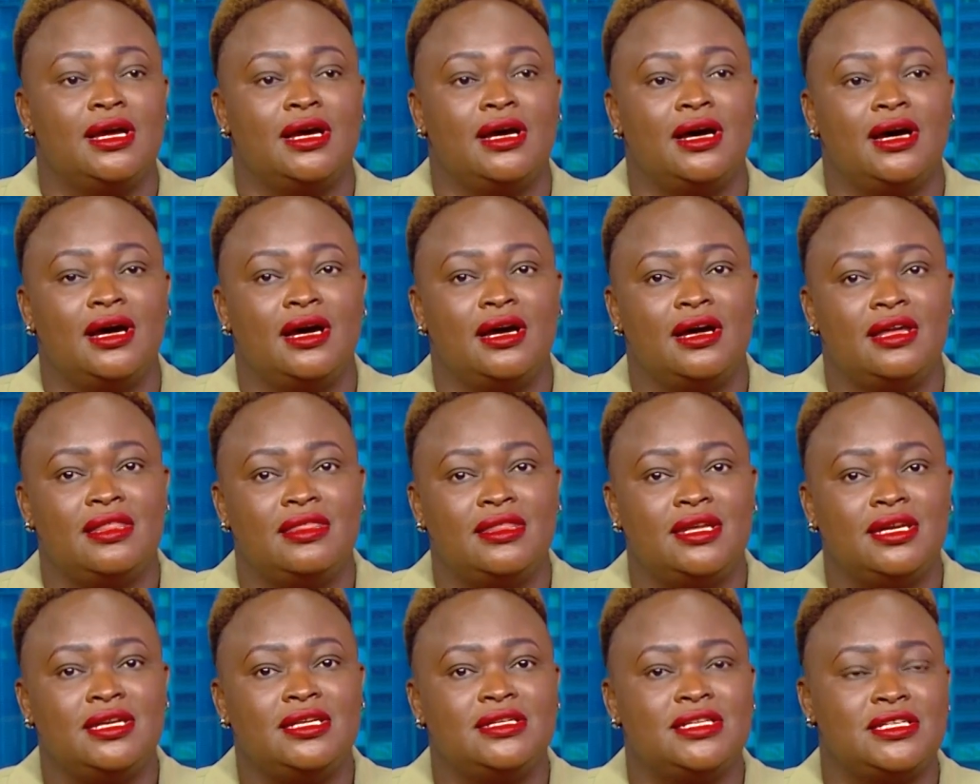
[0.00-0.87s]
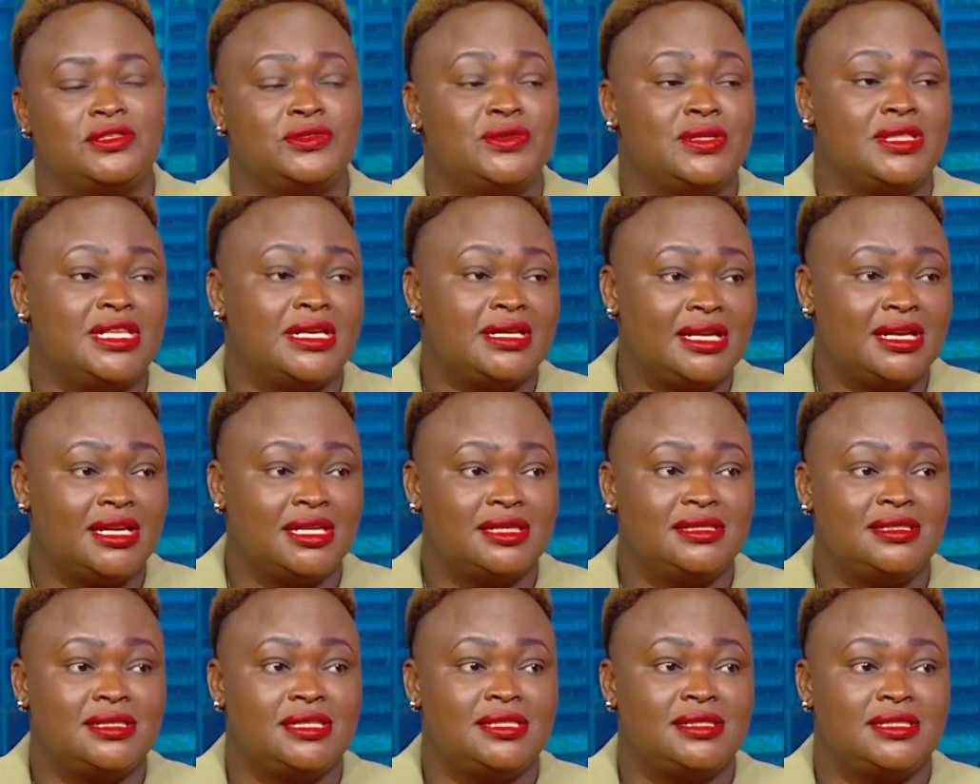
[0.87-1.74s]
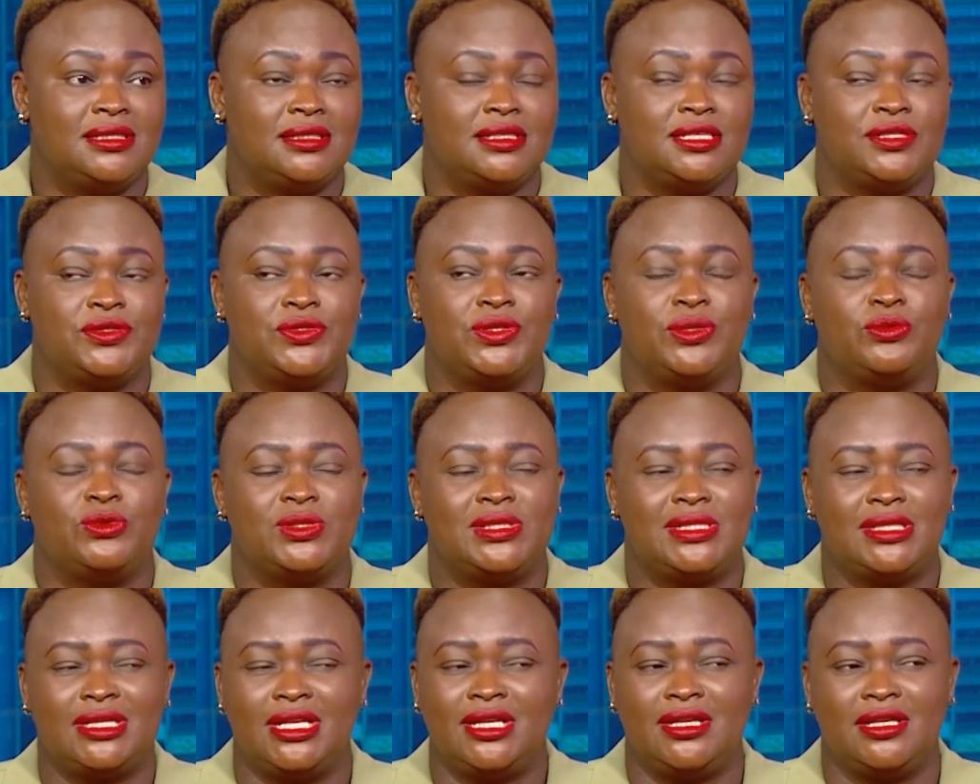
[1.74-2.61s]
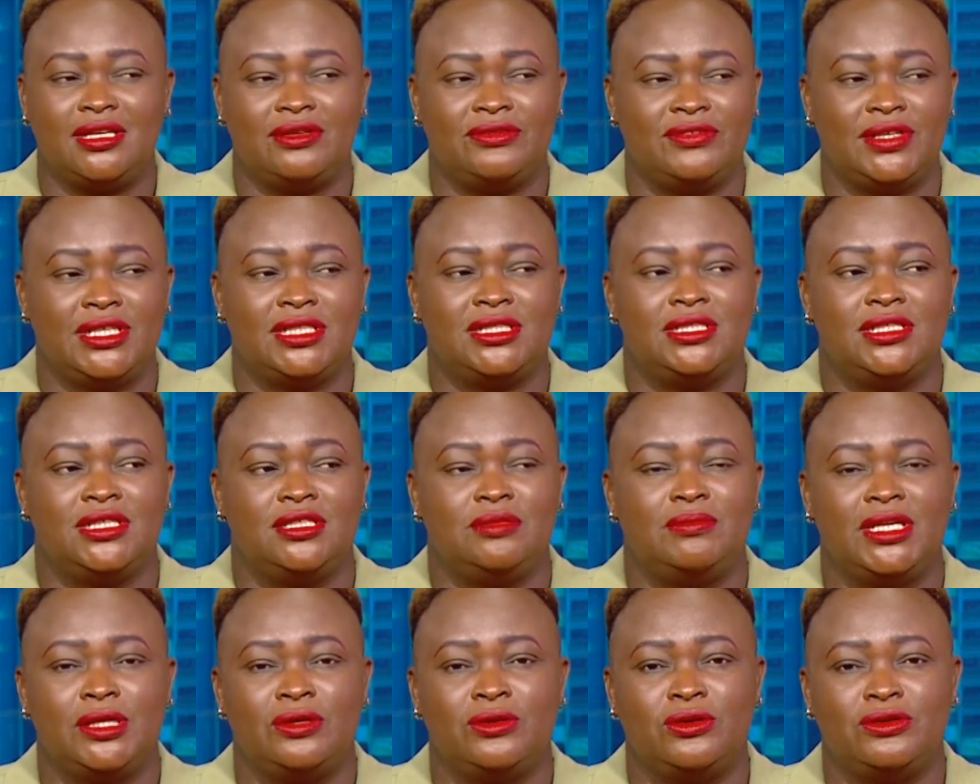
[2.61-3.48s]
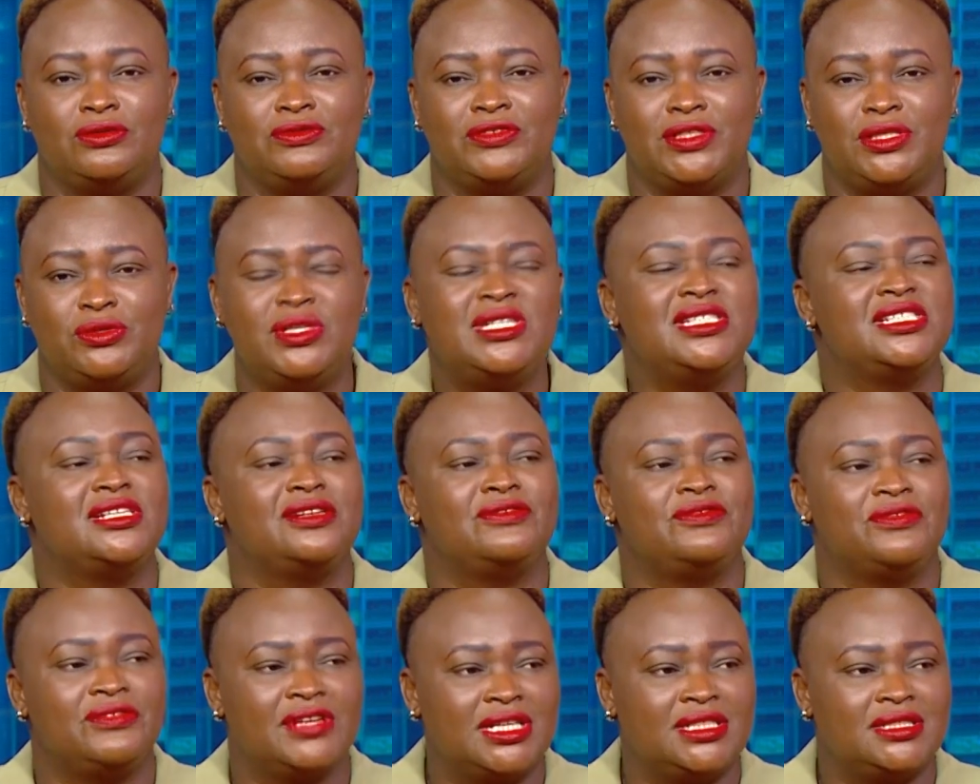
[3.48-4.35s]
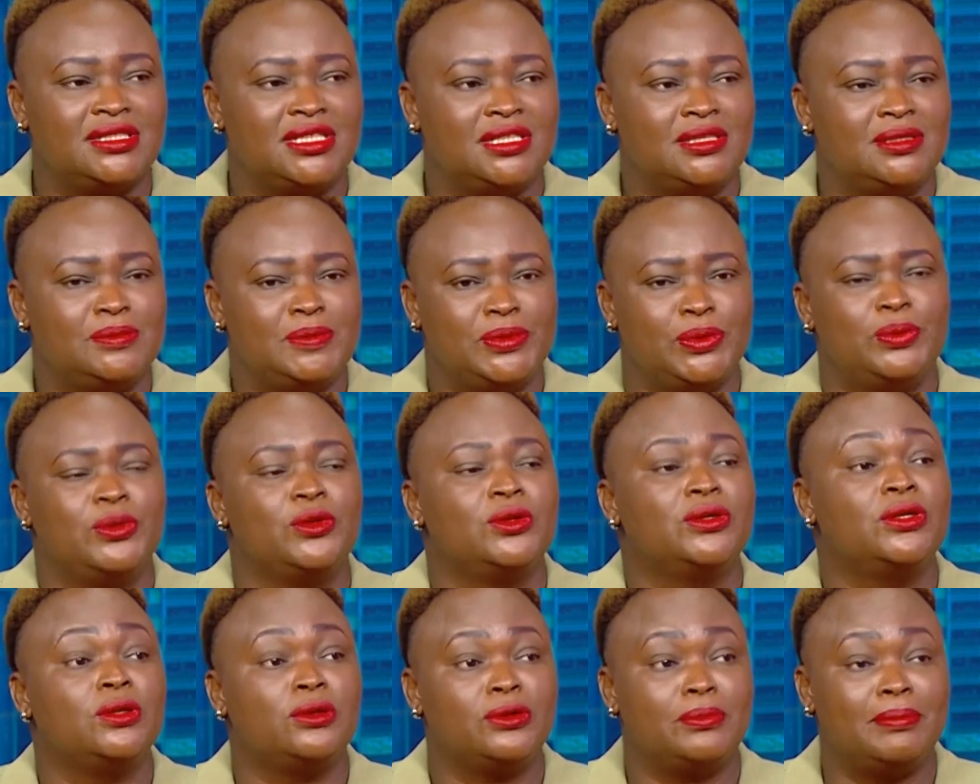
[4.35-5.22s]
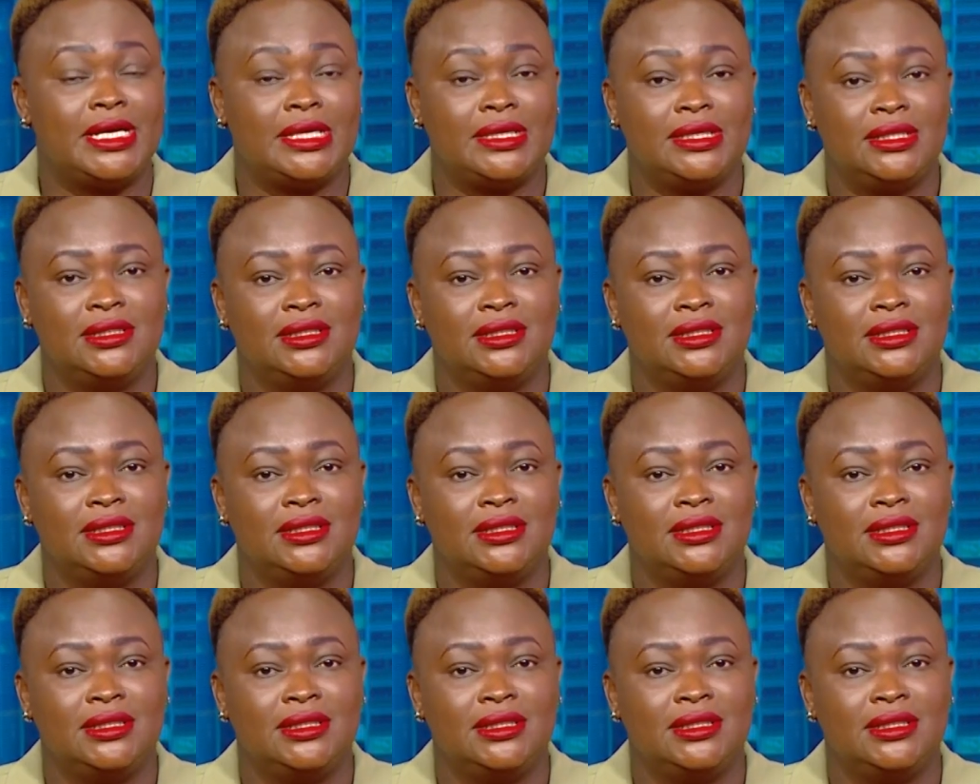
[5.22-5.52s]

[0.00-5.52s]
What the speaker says: The industry, the real estate industry, was really affected by COVID, which affected people globally.